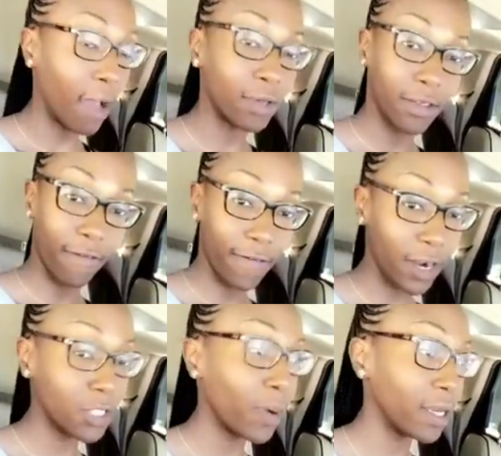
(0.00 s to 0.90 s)
I was the
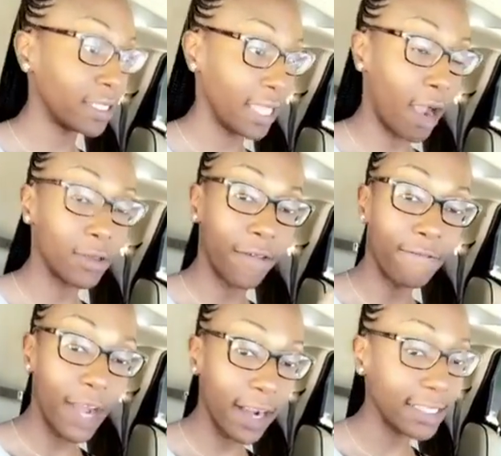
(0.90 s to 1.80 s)
first person there. I was the
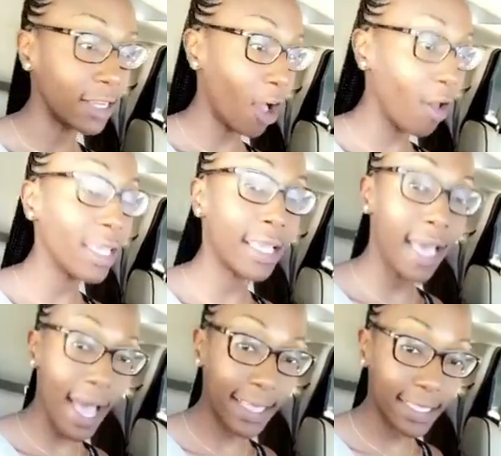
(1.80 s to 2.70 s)
first and only
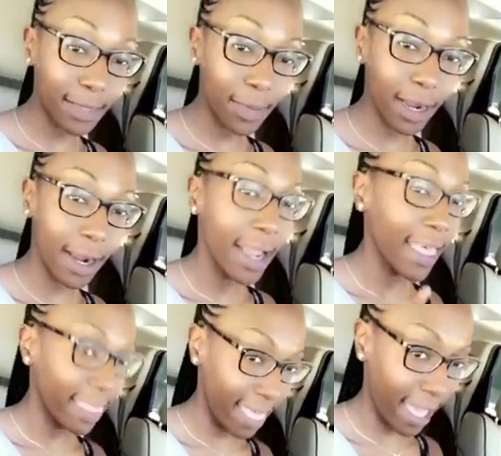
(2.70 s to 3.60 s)
customer
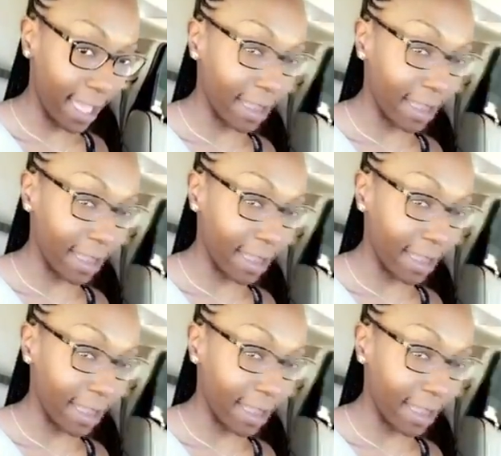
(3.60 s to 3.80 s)
there.